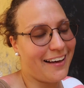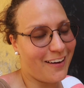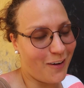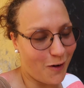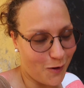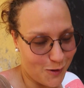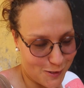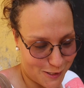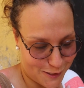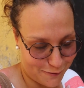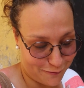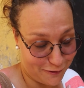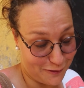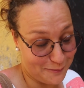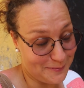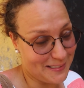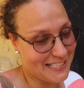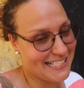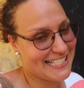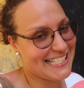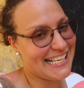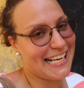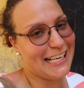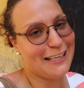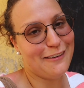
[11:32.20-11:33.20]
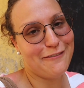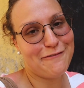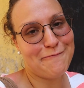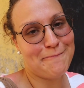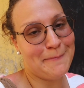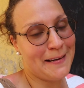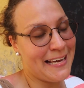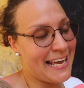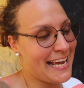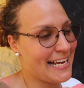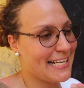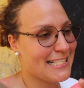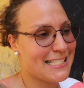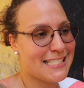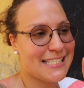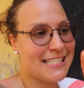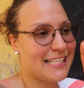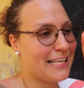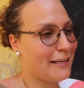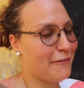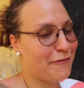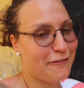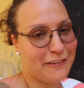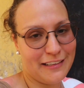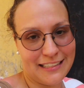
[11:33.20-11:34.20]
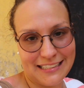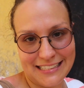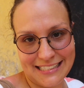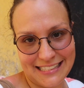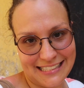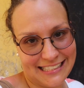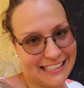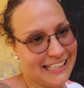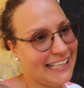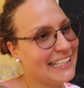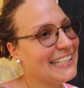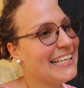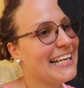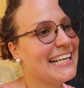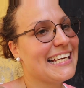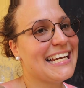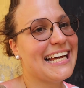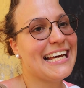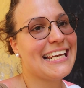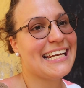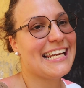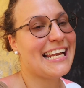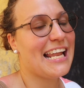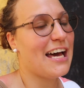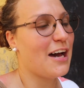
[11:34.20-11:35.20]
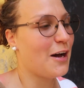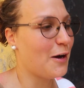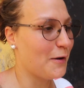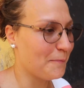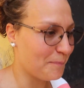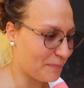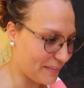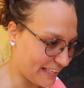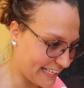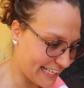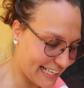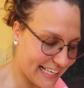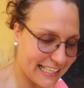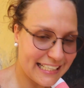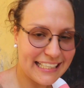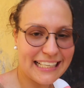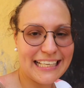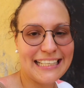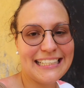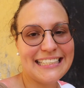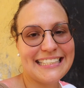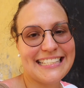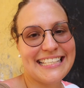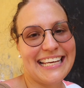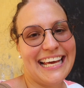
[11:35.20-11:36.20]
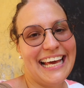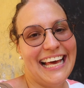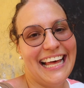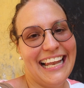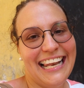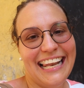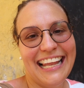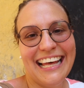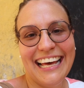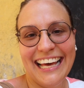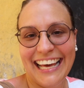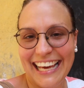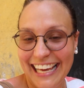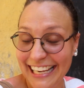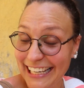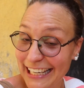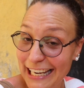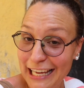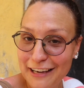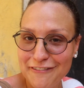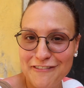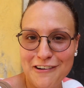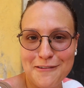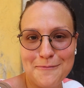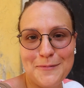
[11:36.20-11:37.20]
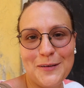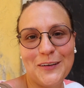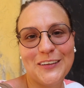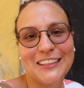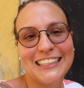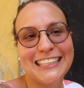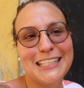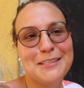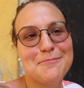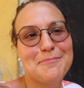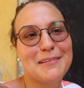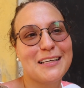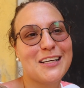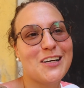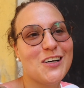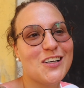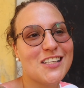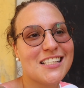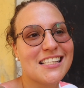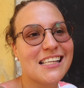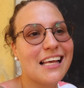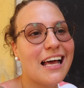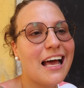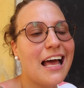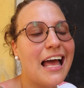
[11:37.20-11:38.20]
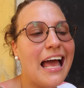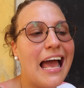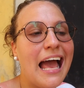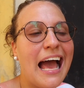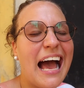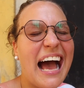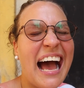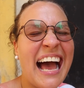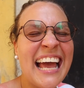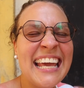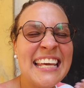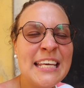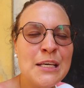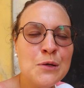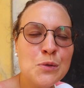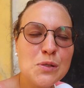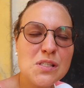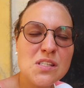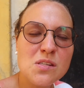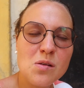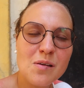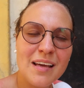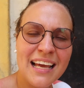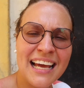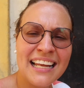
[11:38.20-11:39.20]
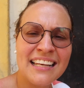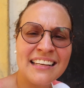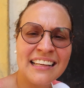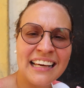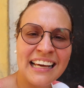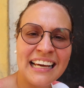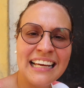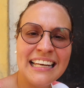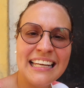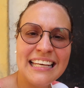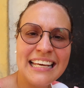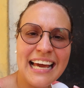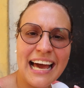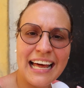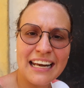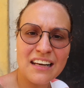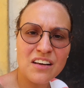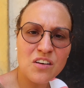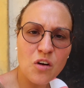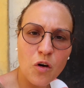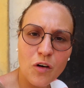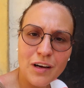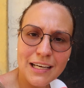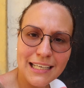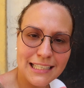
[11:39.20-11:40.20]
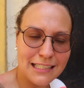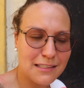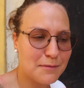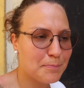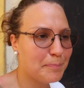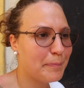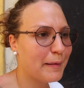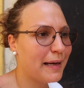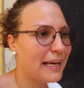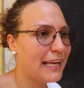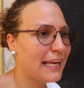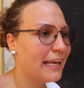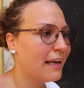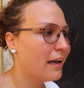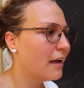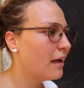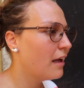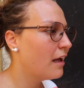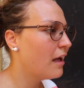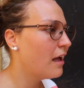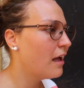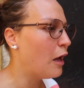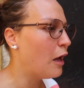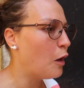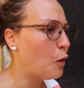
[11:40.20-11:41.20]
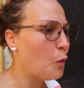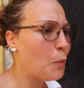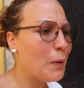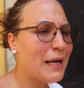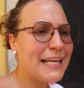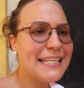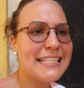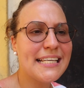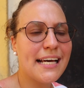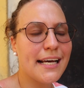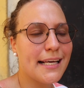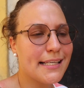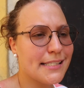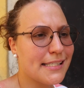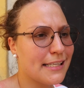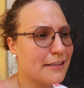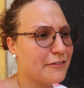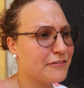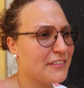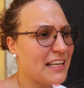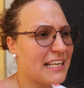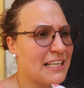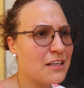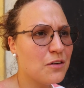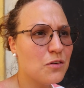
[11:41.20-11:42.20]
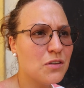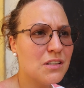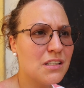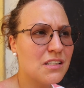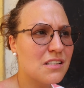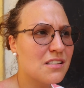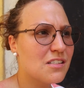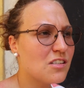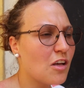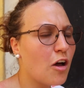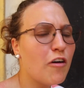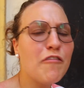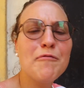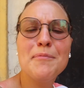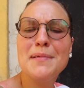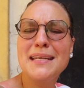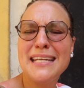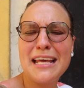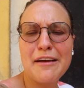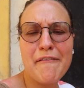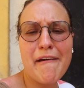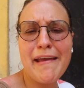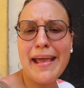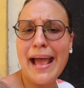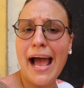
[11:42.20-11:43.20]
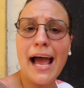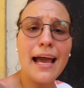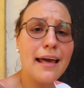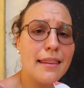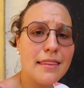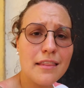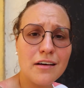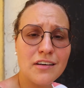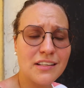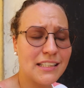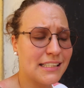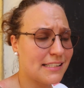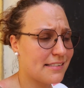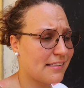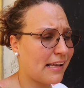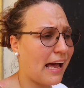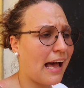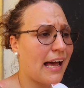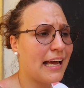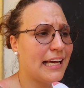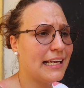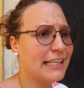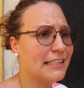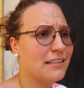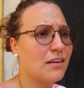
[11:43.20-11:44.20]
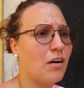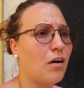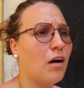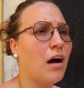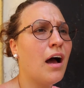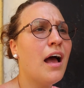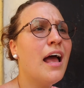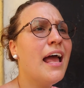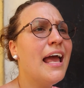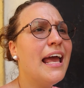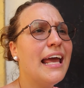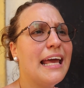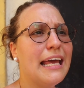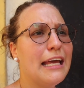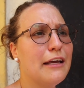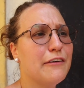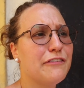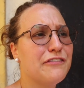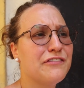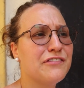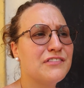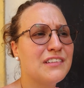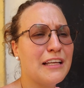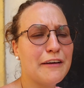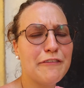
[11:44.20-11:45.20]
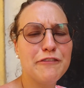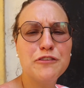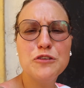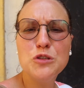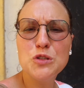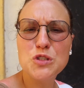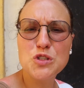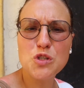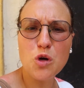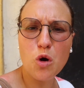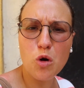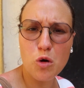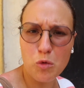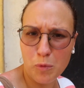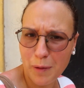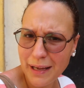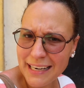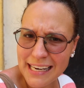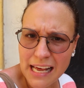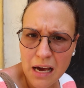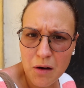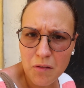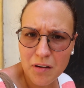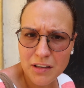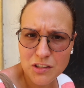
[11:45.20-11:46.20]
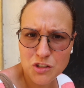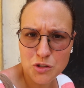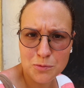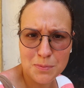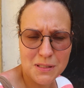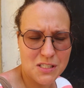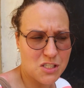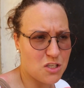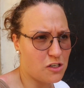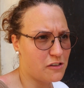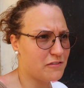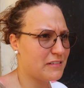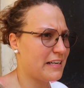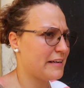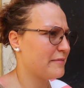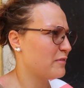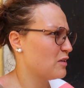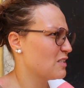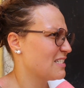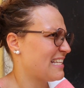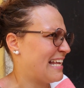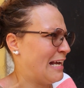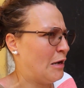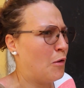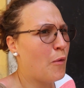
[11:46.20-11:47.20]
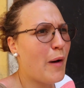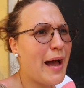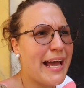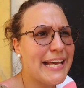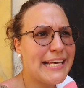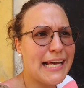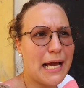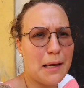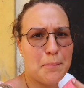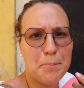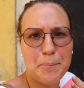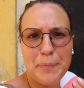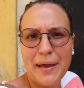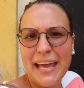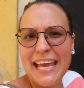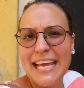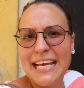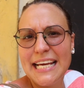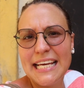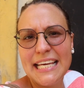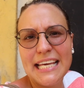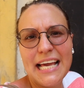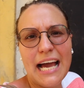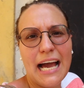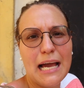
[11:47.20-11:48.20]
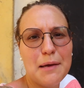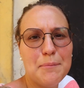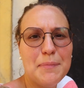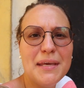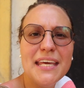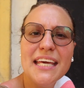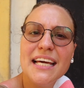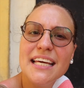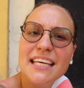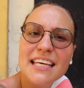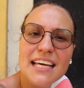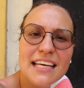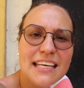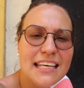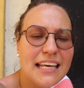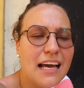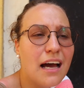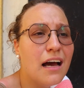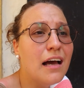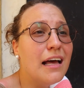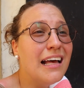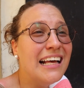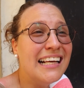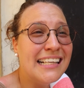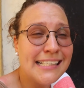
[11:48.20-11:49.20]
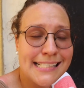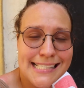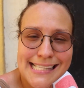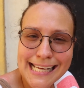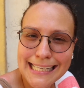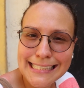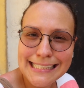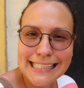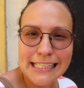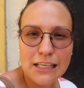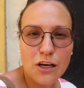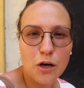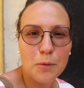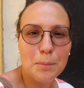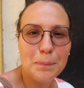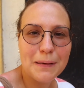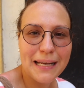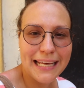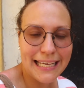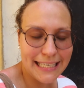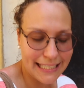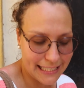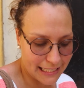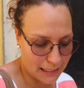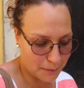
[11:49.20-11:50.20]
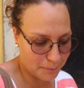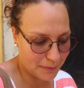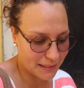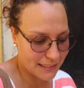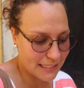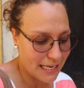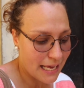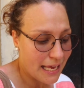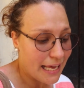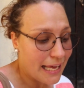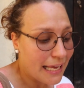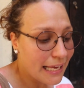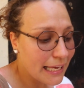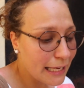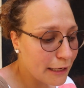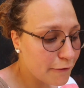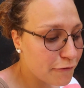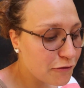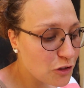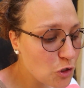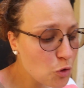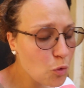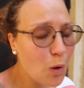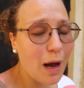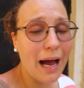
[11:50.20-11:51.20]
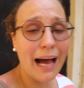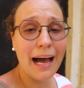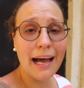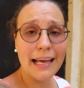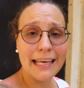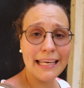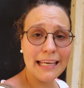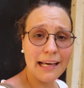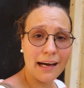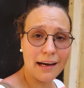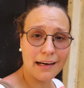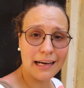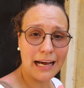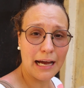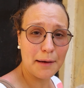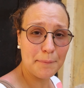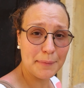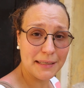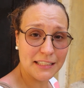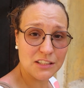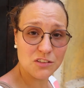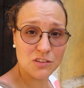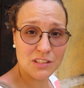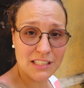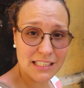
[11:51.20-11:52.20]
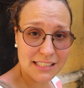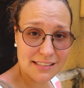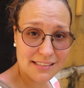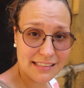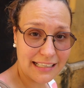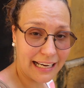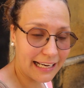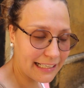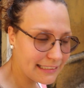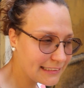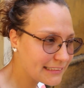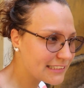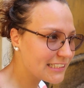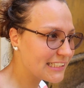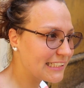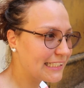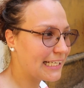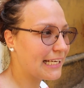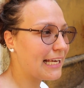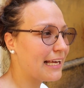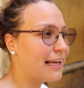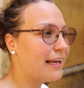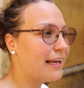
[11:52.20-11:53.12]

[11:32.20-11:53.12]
also for myself, my ex, if he's reading that now, he can really tell and laugh about it, because I used to get really annoyed by waiters if they don't serve me the way I thought it's right, or if the food took 1 hour to be served. I was like, why? I'm paying here, I'm here, starting complaining. But if you are here coming to this country,